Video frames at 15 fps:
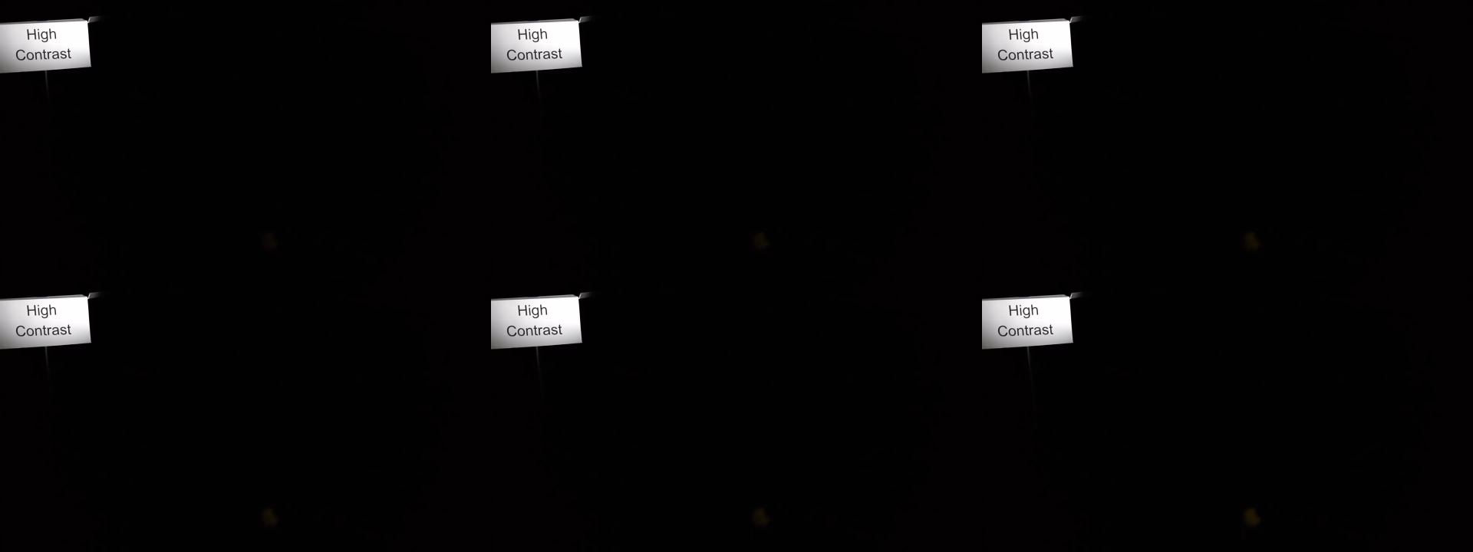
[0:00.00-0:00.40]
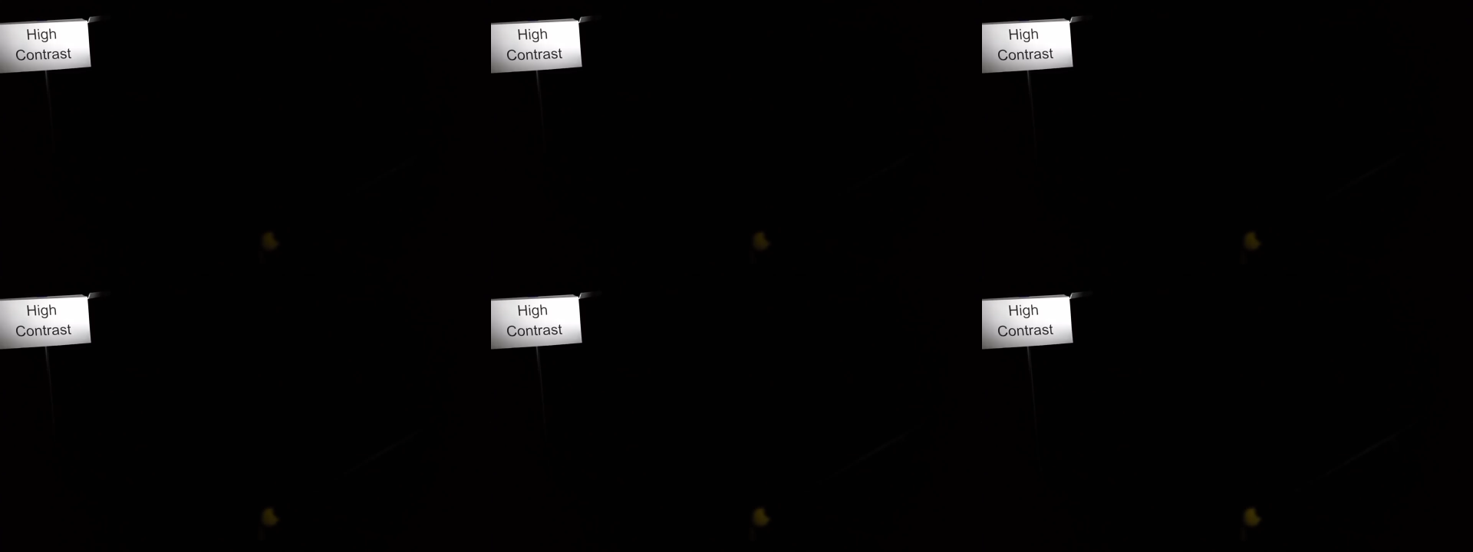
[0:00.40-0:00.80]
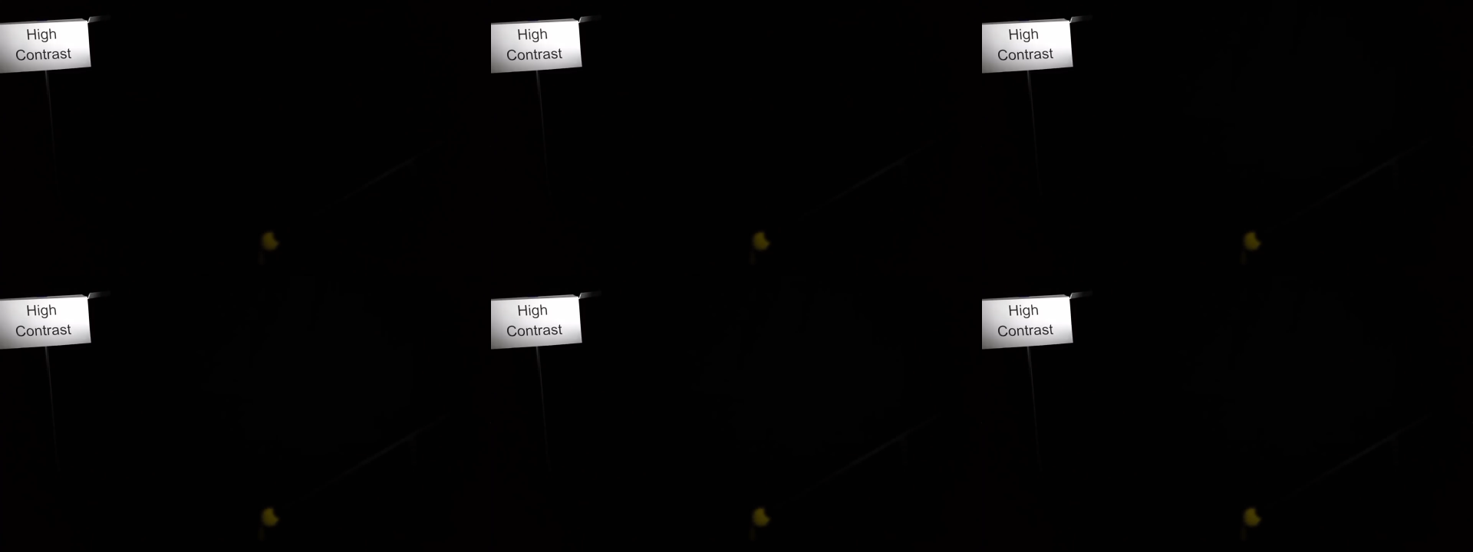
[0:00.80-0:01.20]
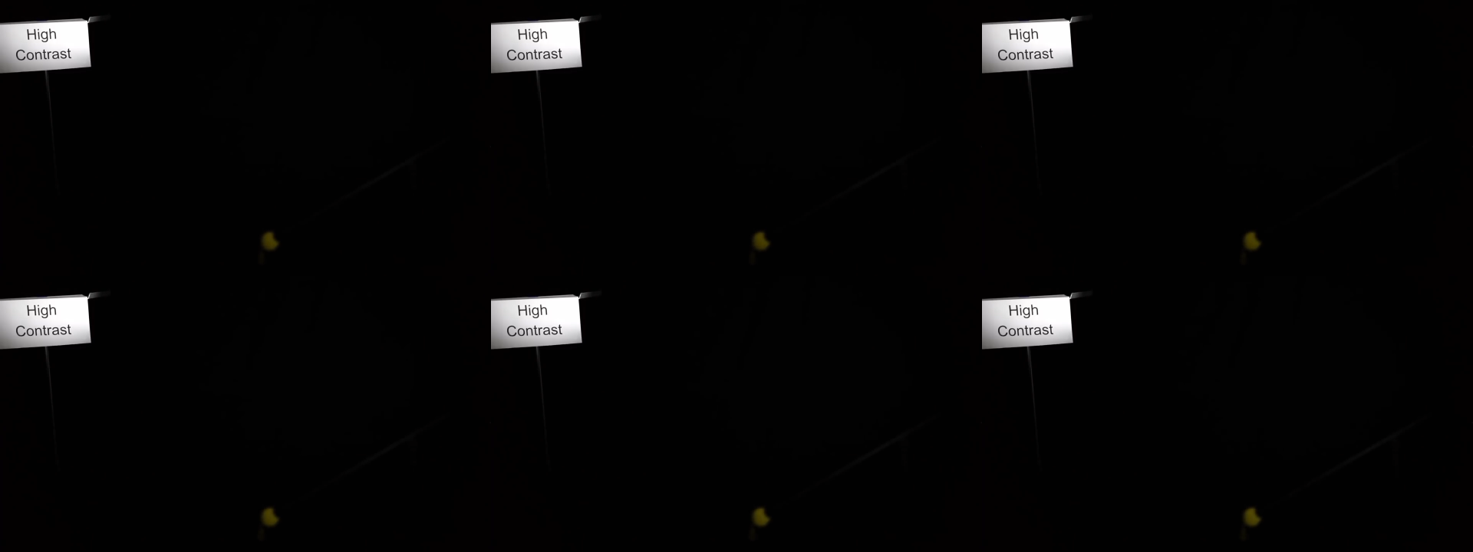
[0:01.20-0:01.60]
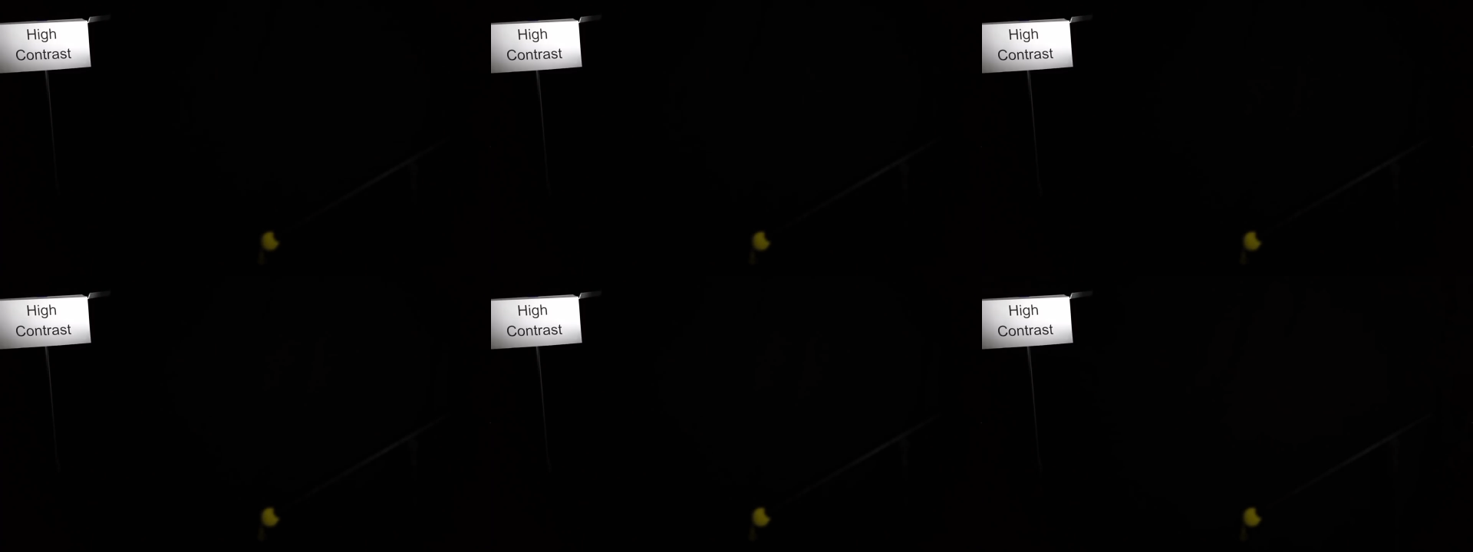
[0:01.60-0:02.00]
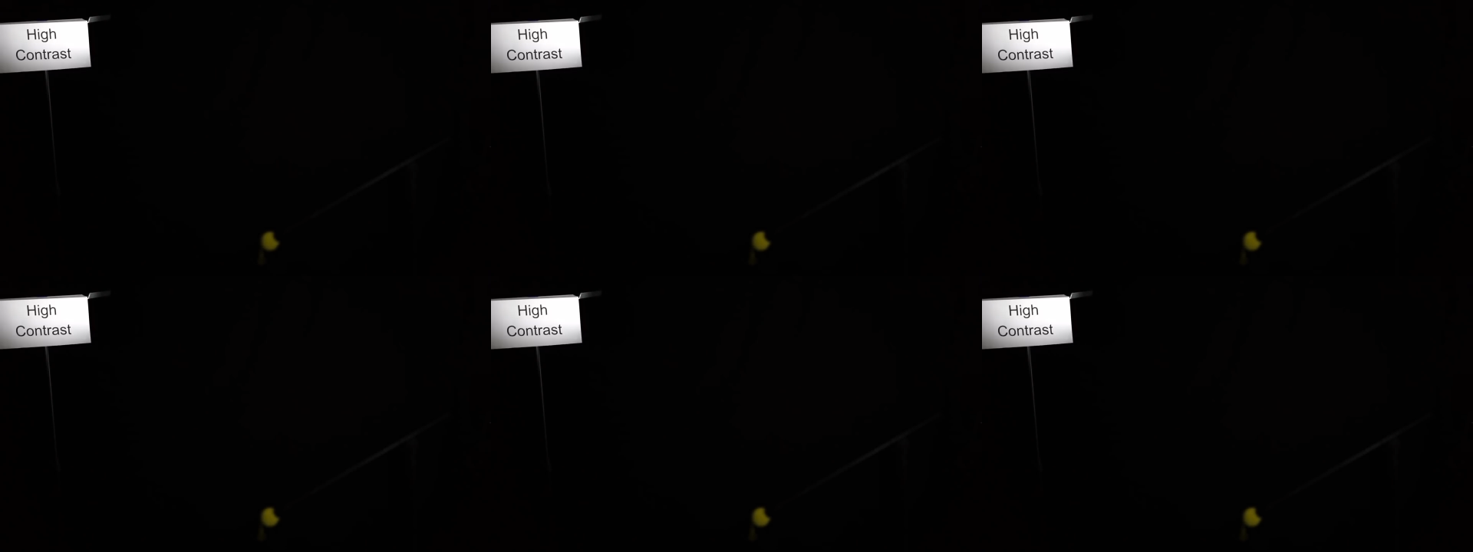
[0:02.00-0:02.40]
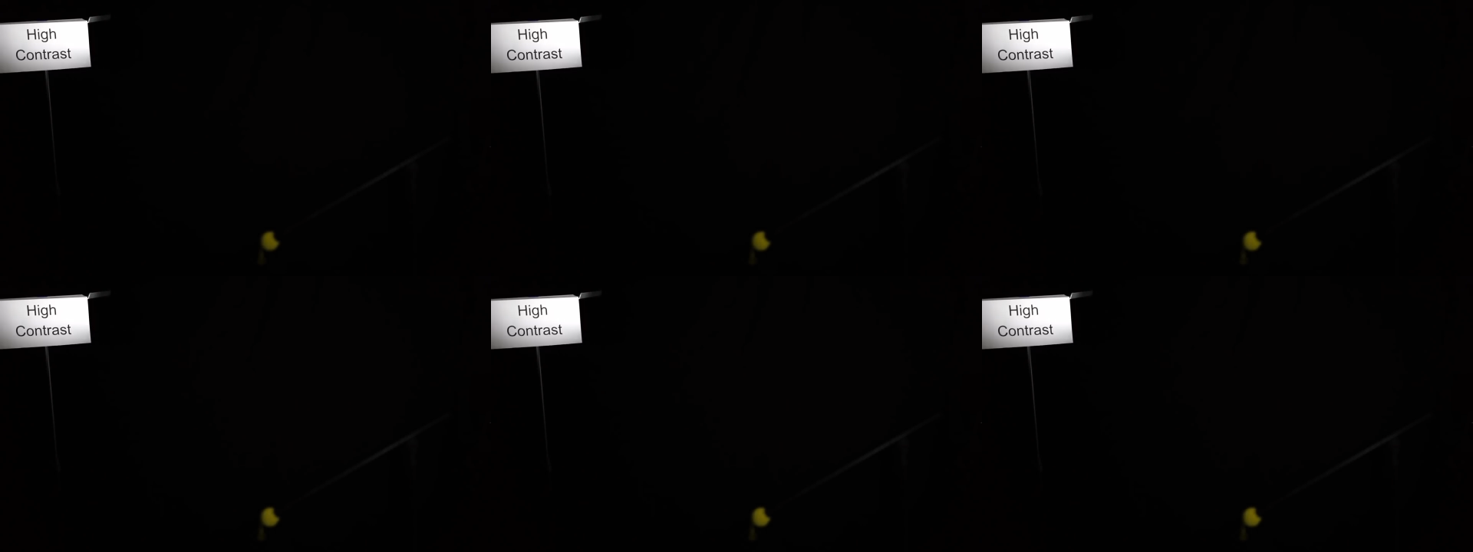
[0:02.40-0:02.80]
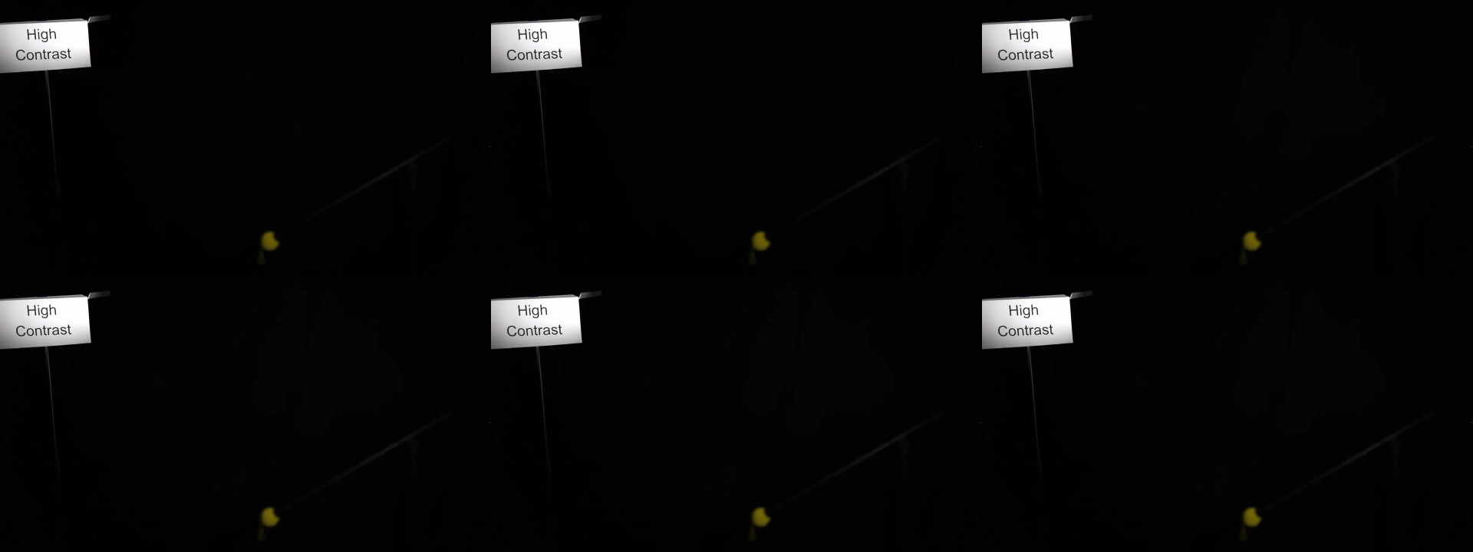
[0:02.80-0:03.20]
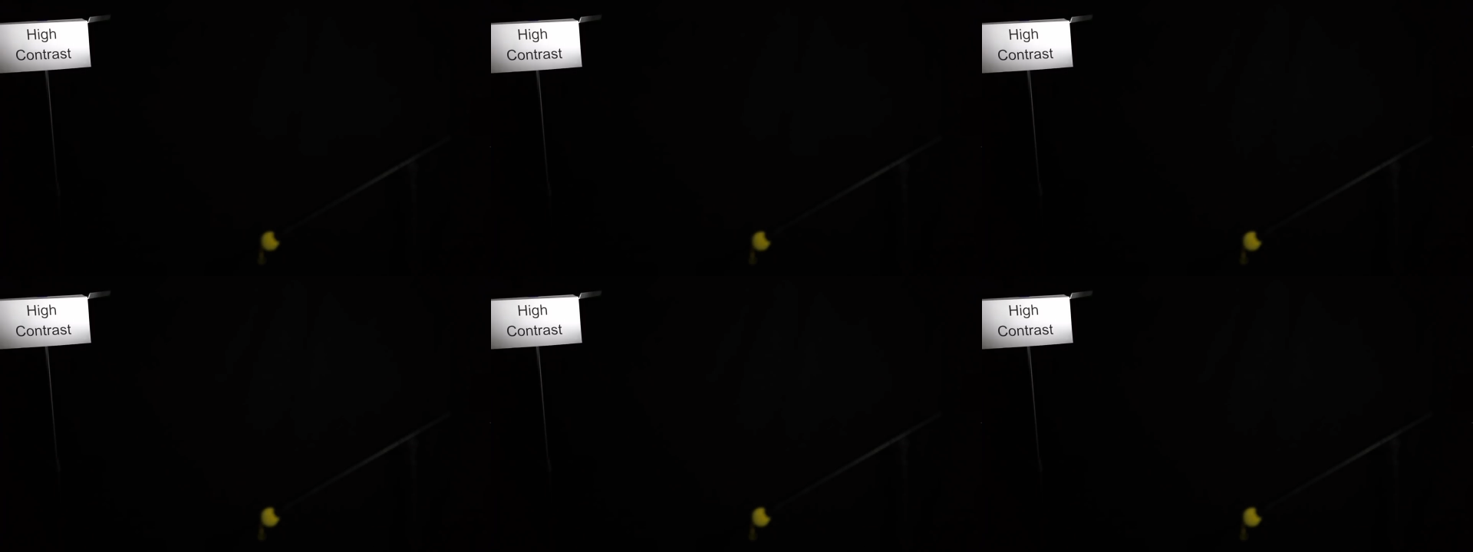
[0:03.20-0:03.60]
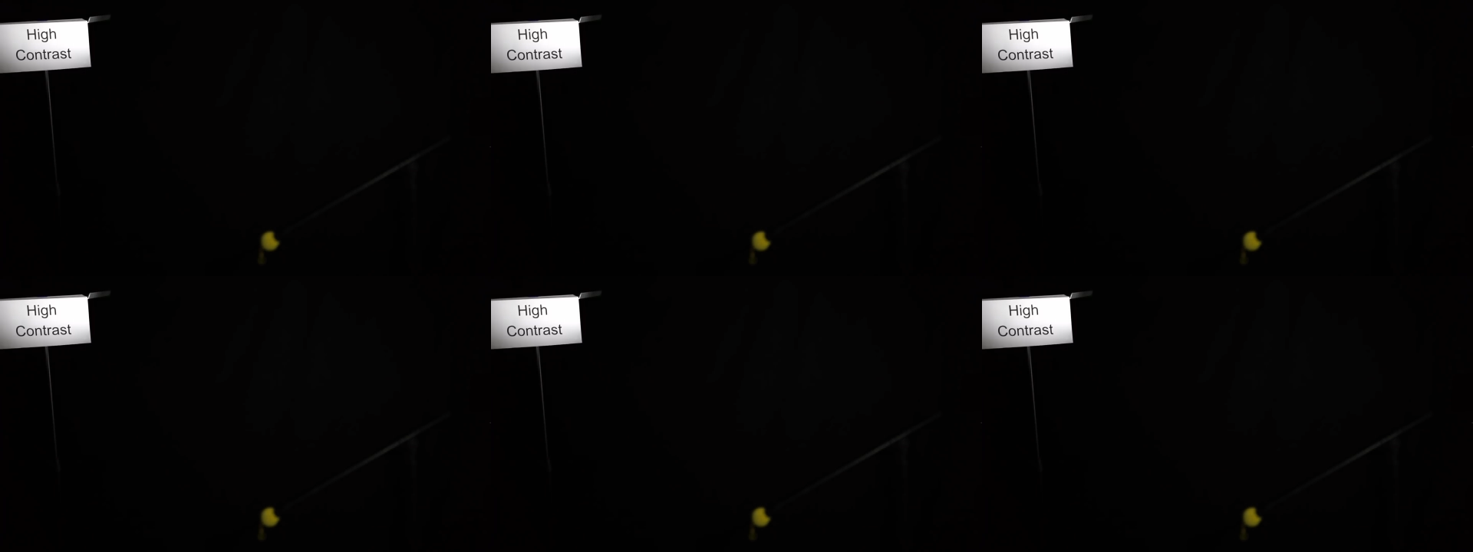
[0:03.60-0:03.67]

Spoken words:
(no speaker visible)